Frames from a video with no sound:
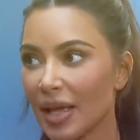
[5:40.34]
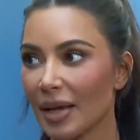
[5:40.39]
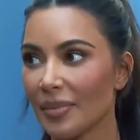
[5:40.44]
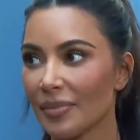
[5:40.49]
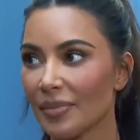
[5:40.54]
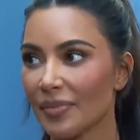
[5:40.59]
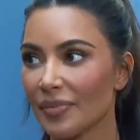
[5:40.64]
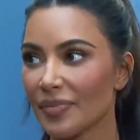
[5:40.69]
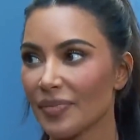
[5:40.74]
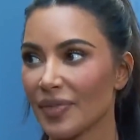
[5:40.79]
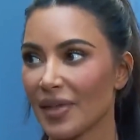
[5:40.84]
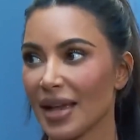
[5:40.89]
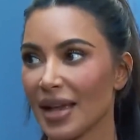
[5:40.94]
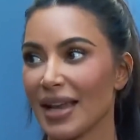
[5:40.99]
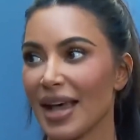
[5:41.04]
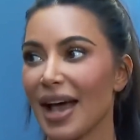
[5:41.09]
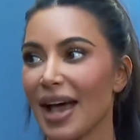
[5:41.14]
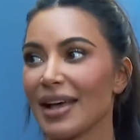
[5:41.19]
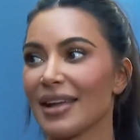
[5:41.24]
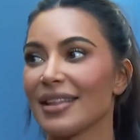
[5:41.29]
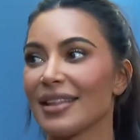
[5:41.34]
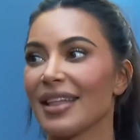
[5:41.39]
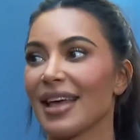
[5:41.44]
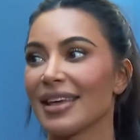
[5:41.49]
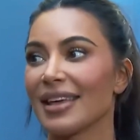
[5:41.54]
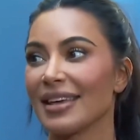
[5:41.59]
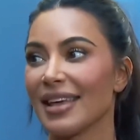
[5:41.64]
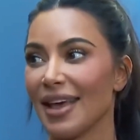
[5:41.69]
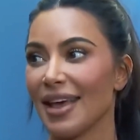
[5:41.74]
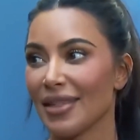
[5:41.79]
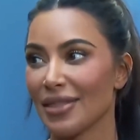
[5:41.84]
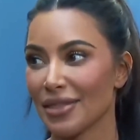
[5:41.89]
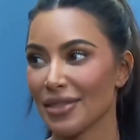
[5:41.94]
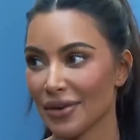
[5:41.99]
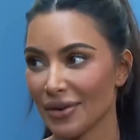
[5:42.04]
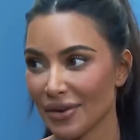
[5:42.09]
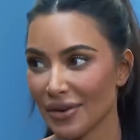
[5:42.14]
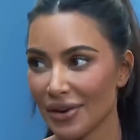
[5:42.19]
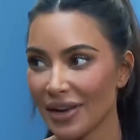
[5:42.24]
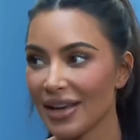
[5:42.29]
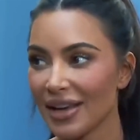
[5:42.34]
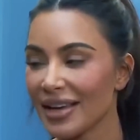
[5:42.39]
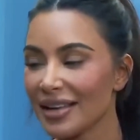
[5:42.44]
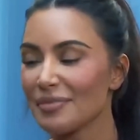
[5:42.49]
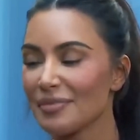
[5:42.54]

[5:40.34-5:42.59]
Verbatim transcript: pregnancy and now she doesn't even care for her